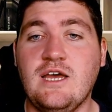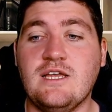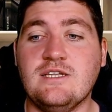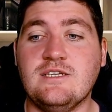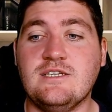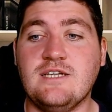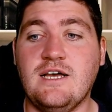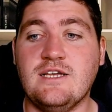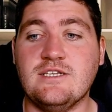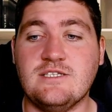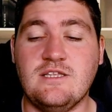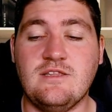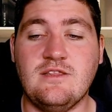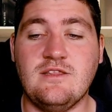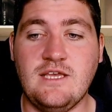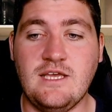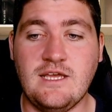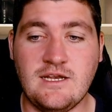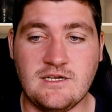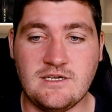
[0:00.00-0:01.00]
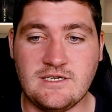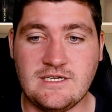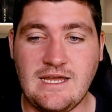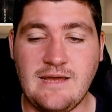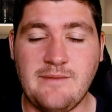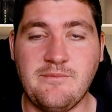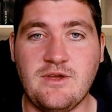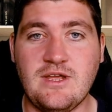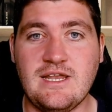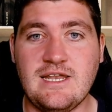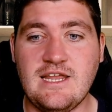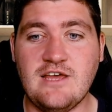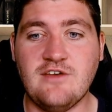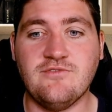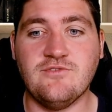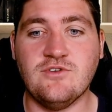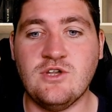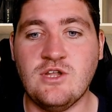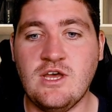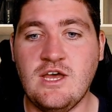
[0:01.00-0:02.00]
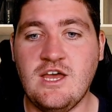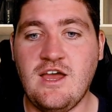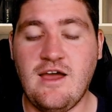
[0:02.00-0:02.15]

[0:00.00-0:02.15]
does the England number 11.